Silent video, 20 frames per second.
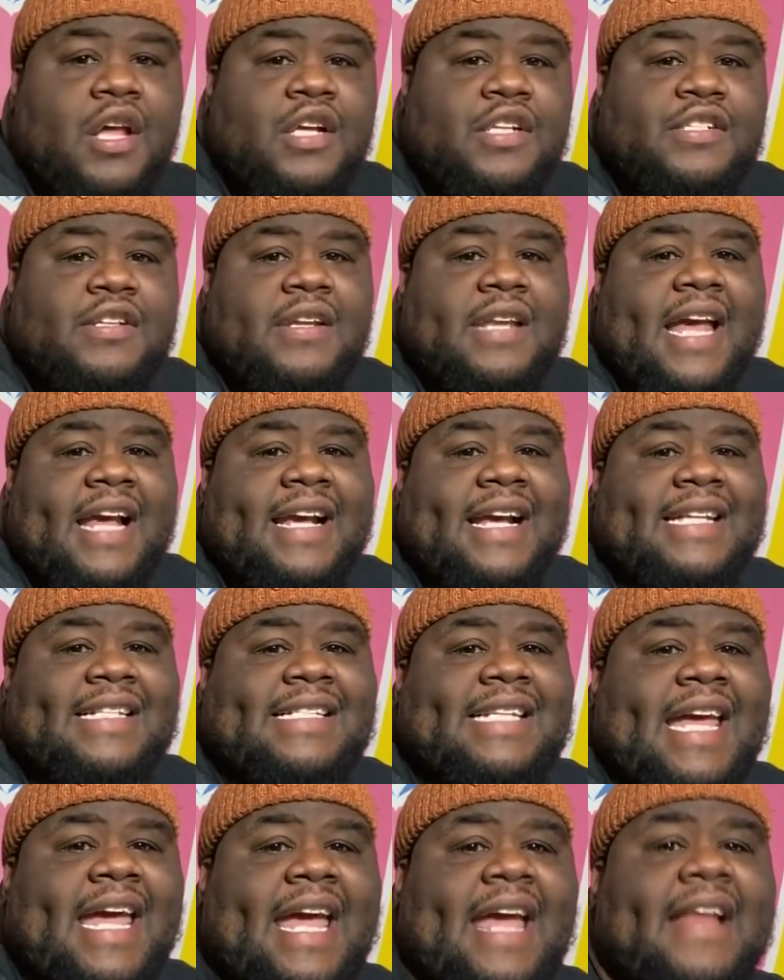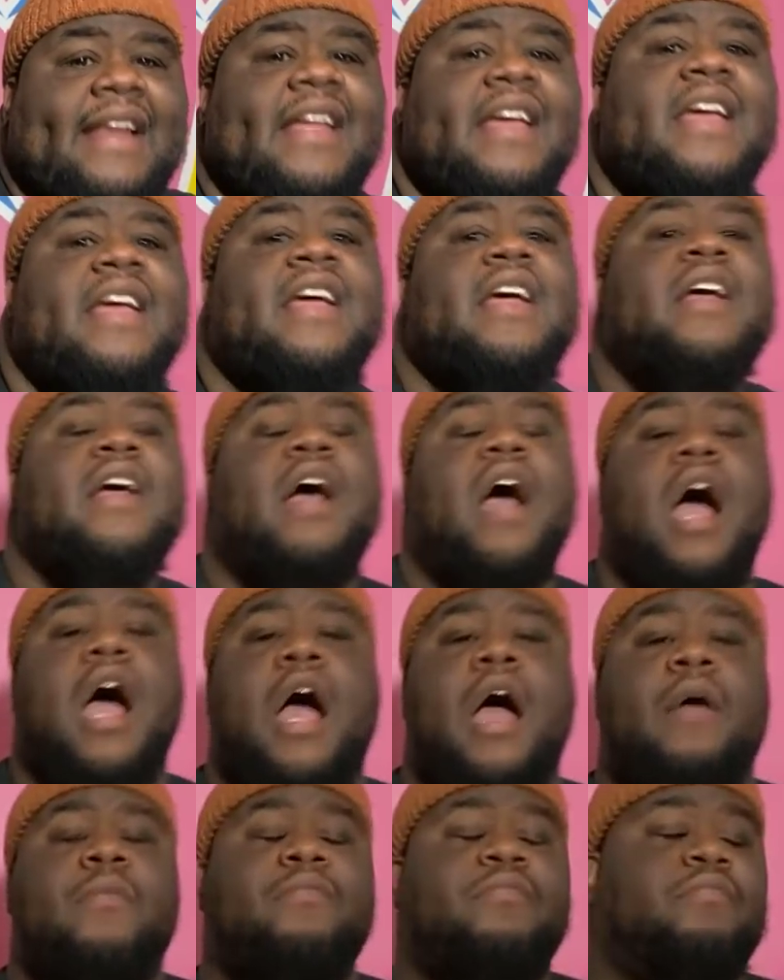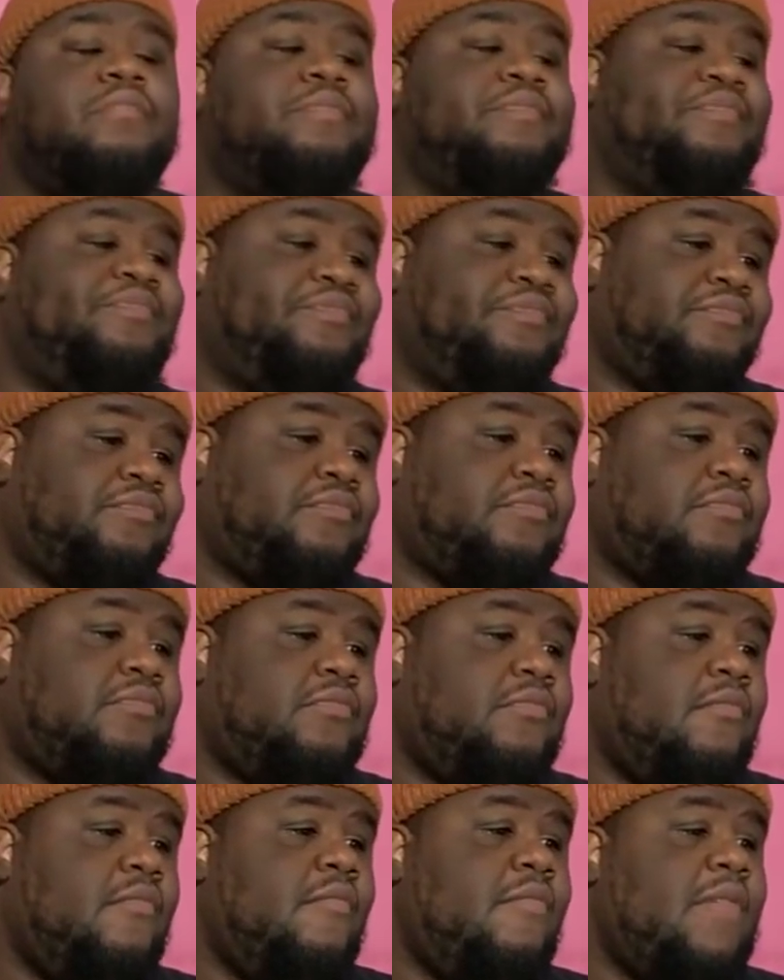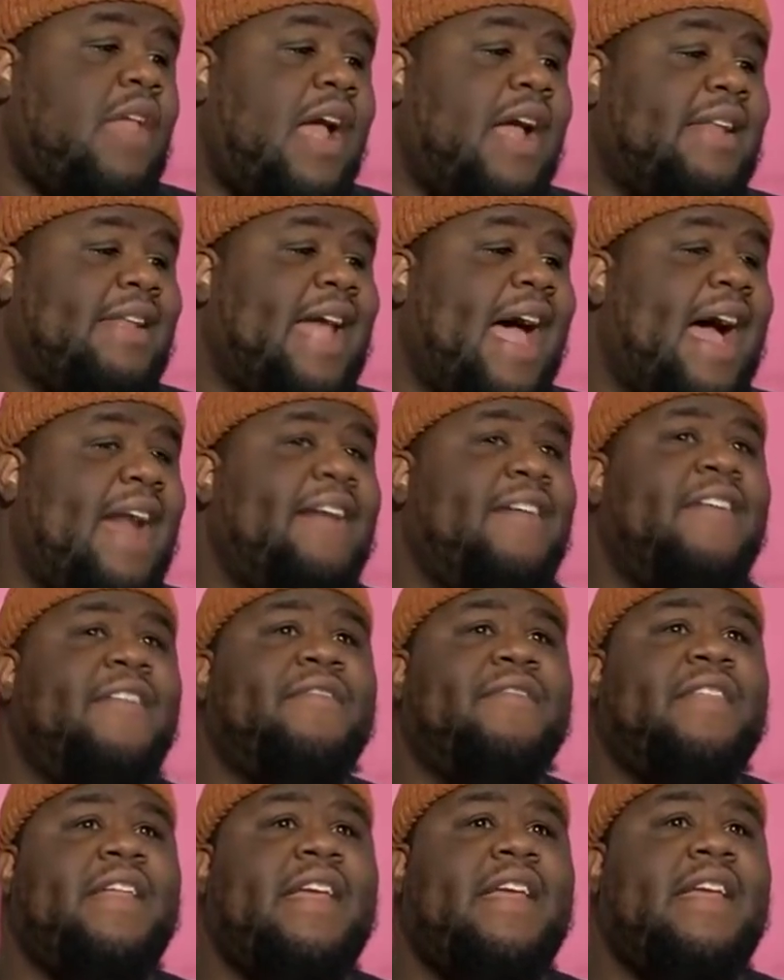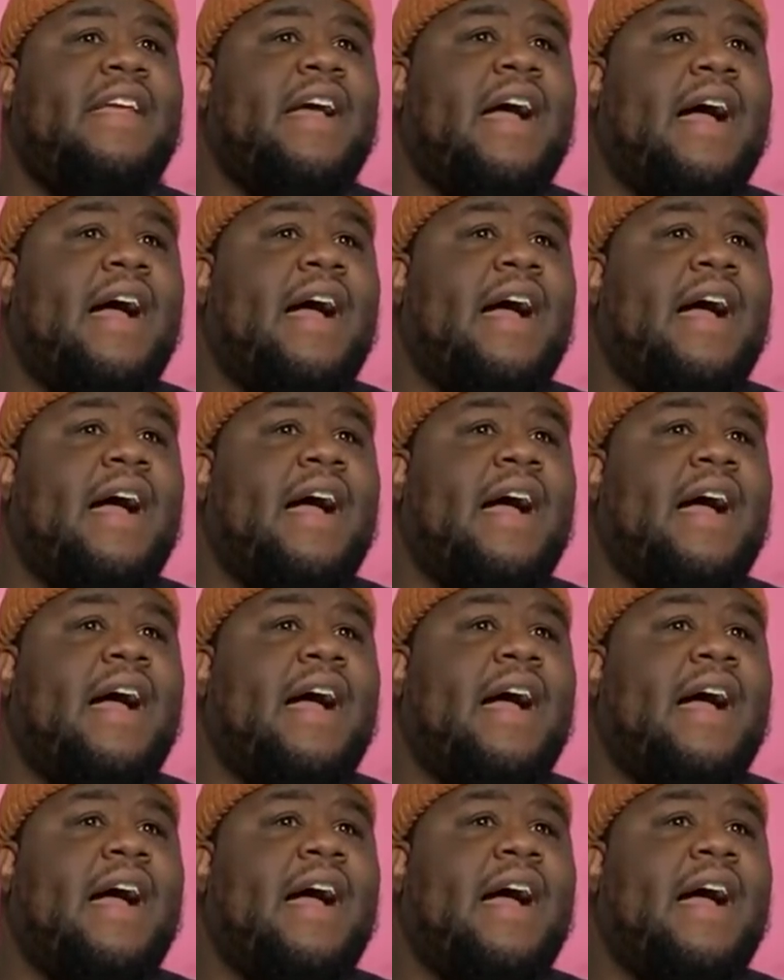So like I said, a lot of the